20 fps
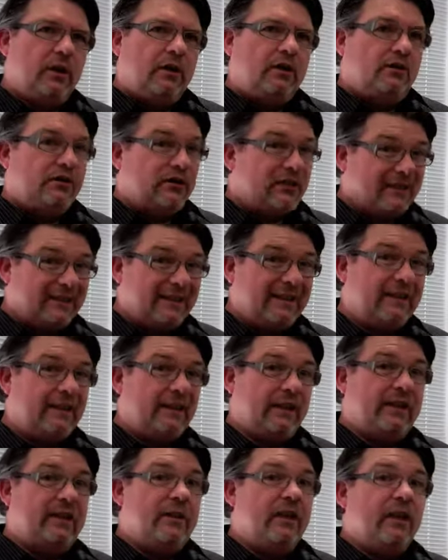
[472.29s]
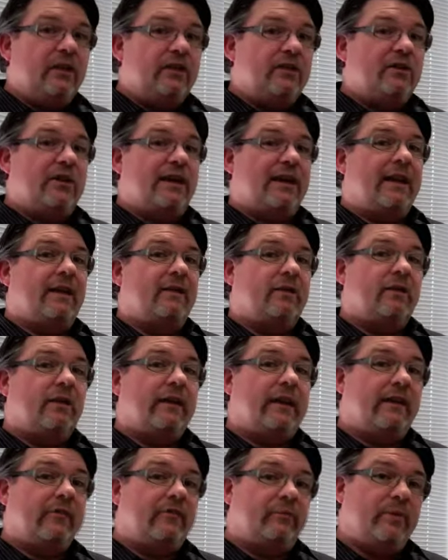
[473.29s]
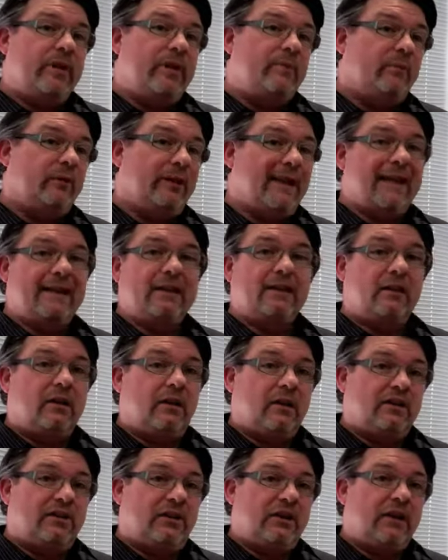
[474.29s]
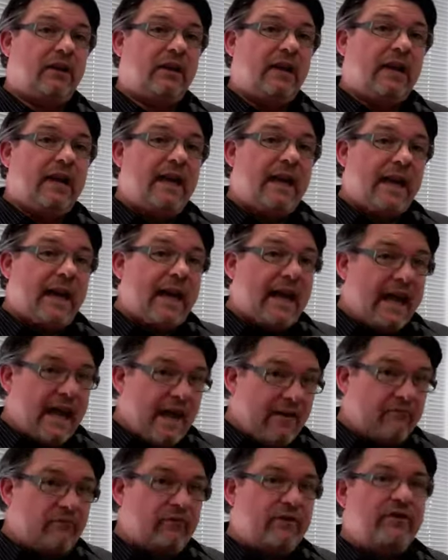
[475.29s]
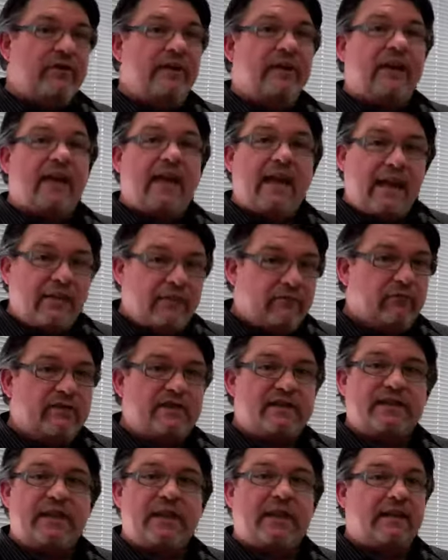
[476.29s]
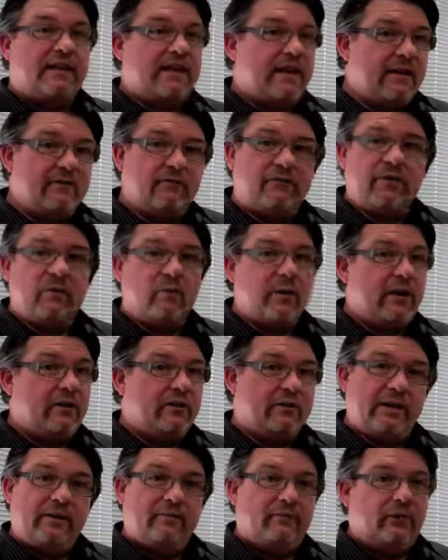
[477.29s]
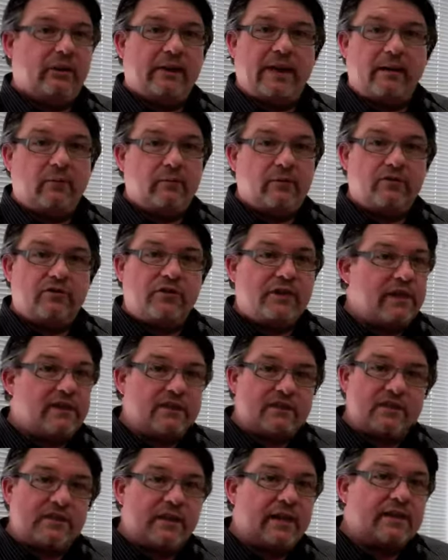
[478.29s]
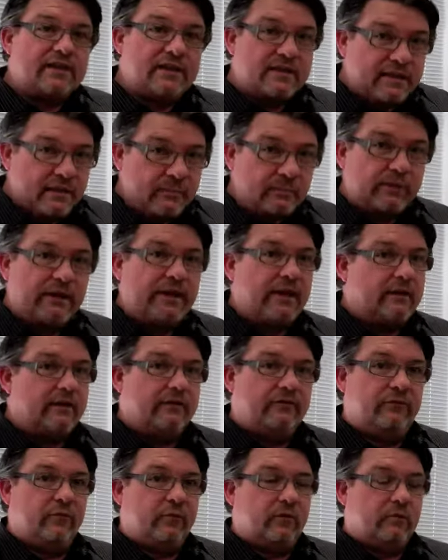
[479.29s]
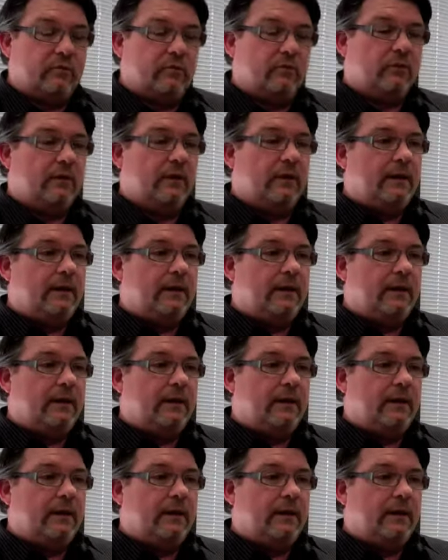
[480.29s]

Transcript: Because clearly you cannot have people analysing everything, every second, everywhere, in every language. That's simply unaffordable.